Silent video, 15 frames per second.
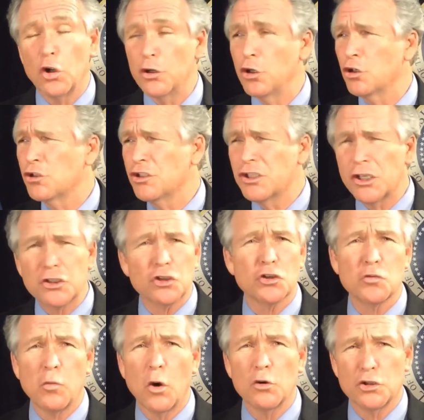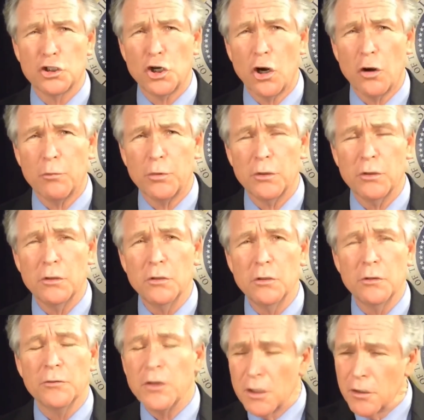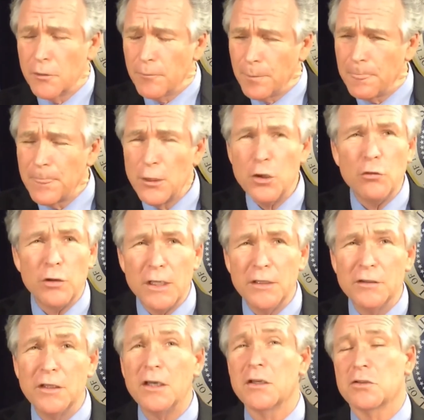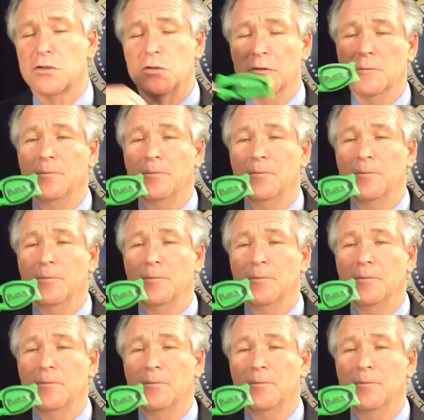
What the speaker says: your scissors won't sharp, then you need this.